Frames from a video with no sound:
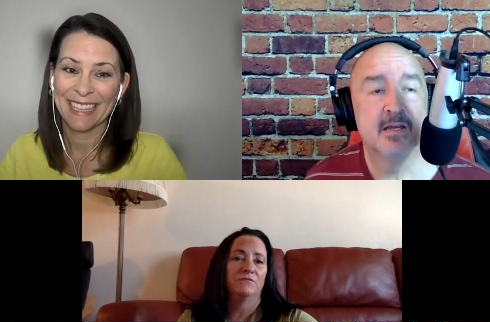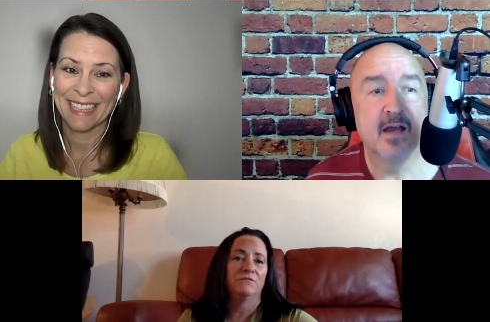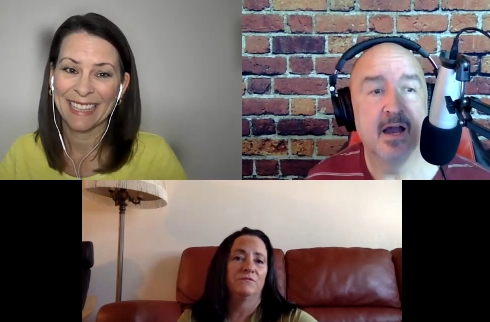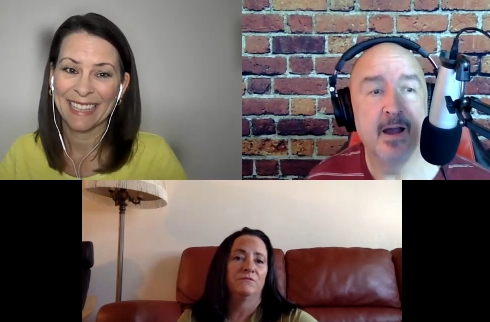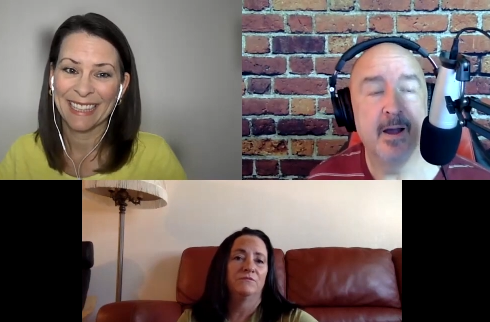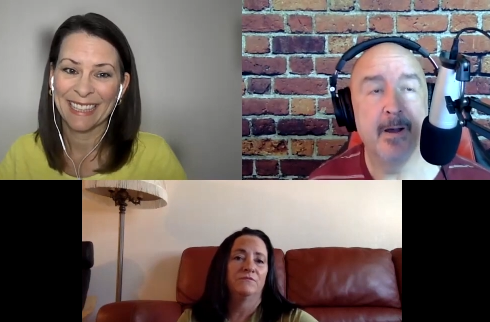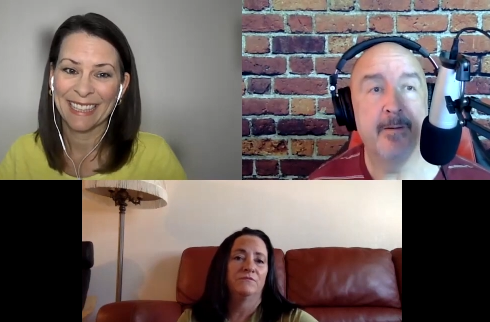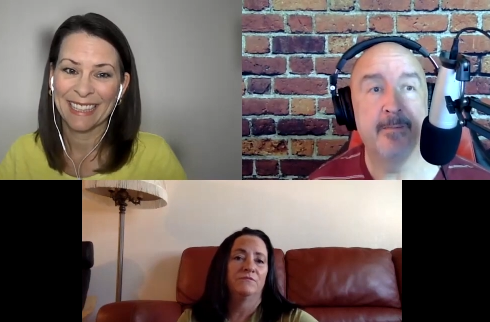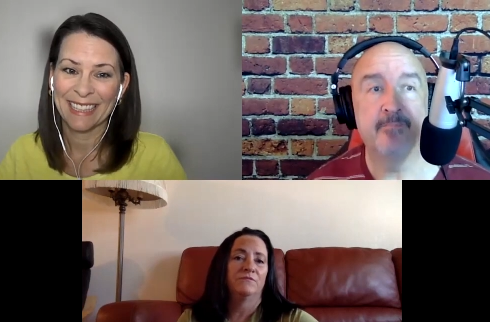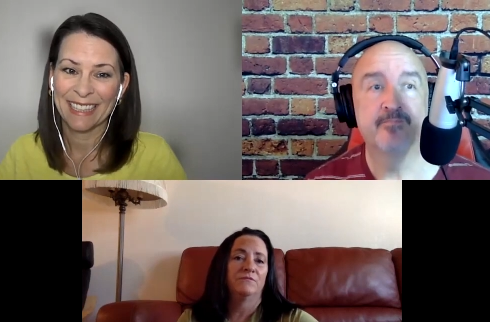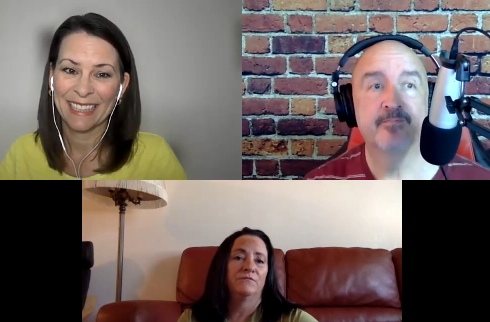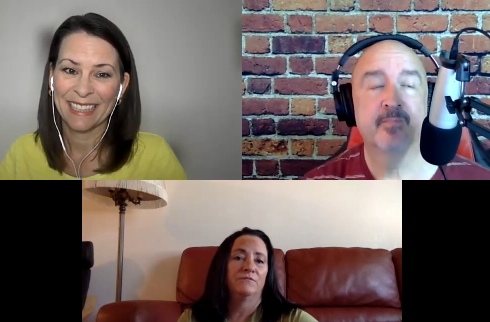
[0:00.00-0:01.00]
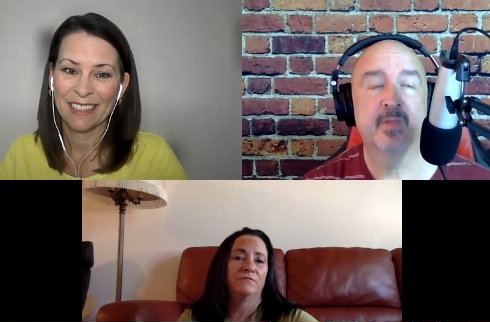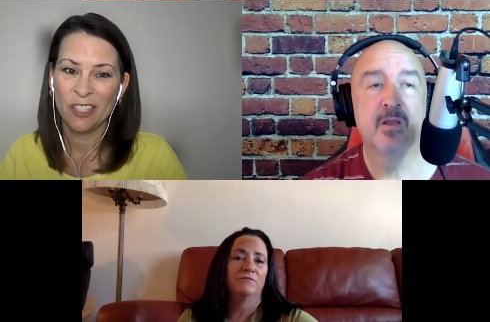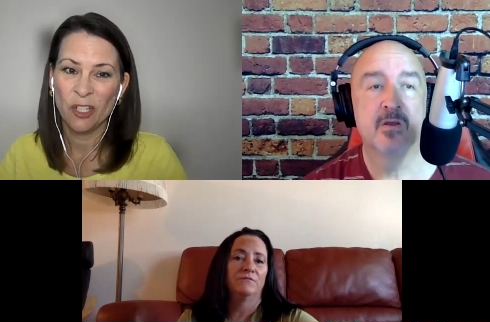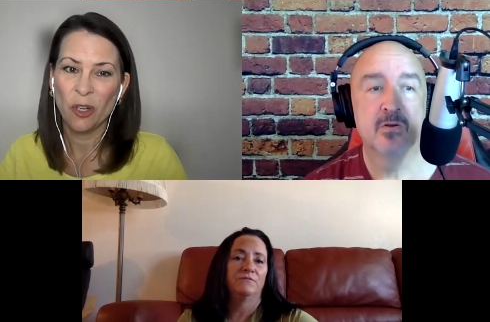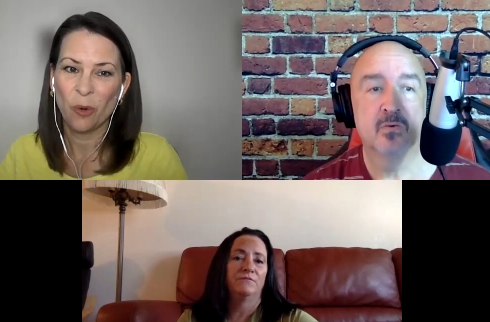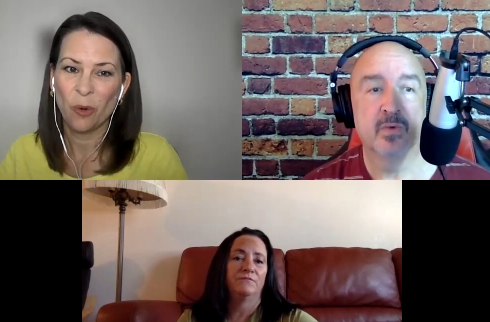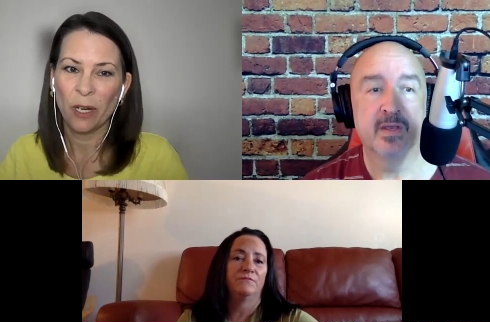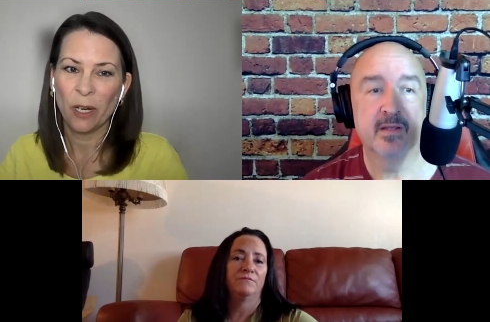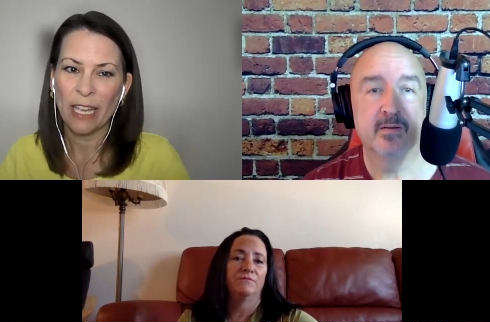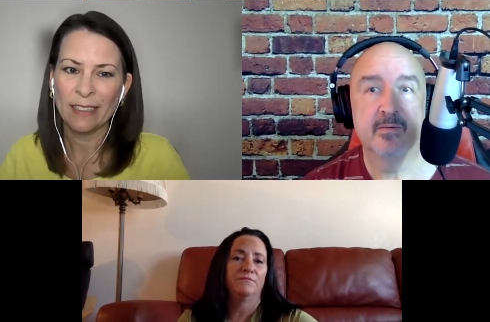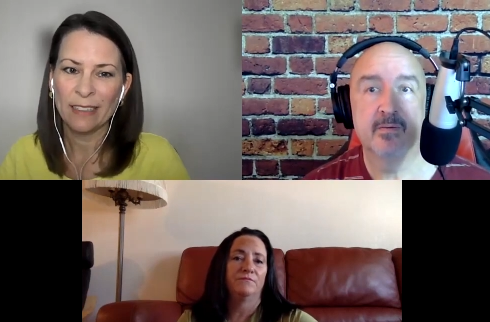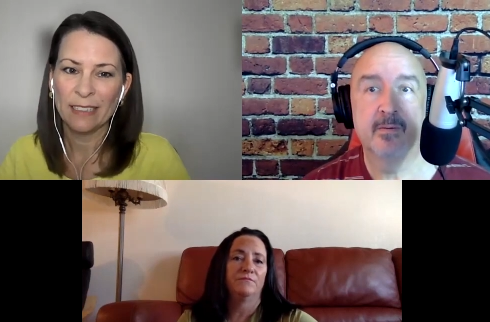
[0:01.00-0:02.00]
Speaker 1: Um, do you know where
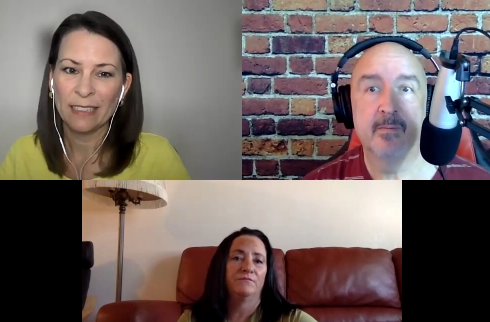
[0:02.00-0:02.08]
yet?